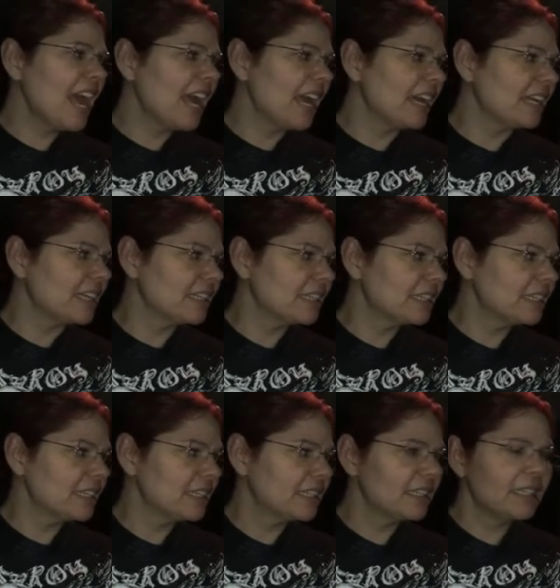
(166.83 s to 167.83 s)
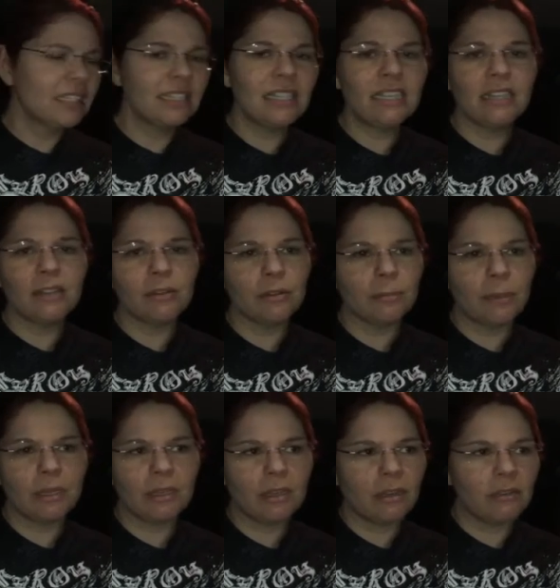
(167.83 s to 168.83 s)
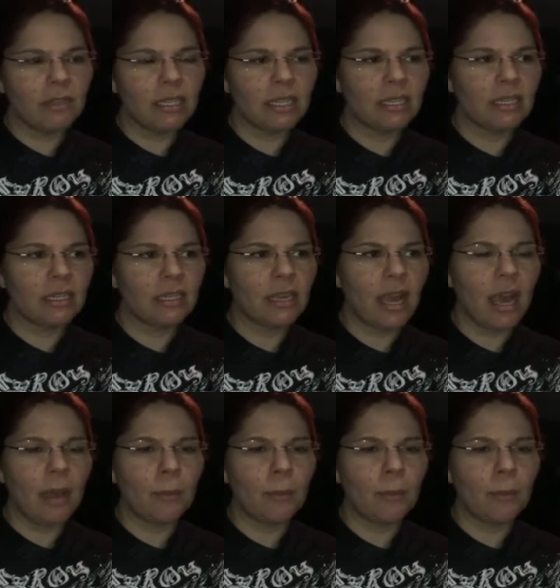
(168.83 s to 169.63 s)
And we had a Groupon anyway, so it was really inexpensive.